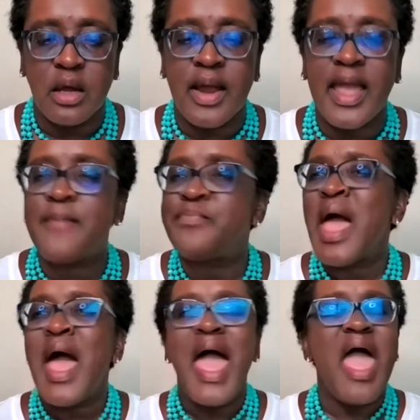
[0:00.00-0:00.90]
All right.
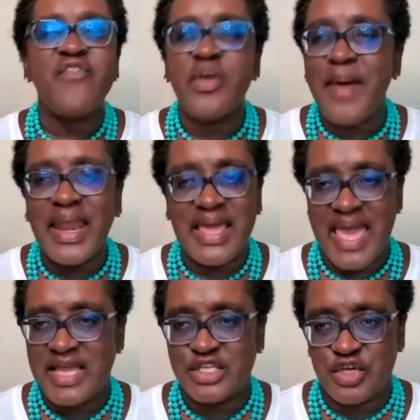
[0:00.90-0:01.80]
Everybody
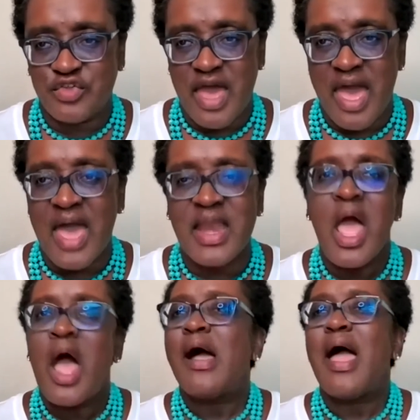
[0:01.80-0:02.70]
can't do that.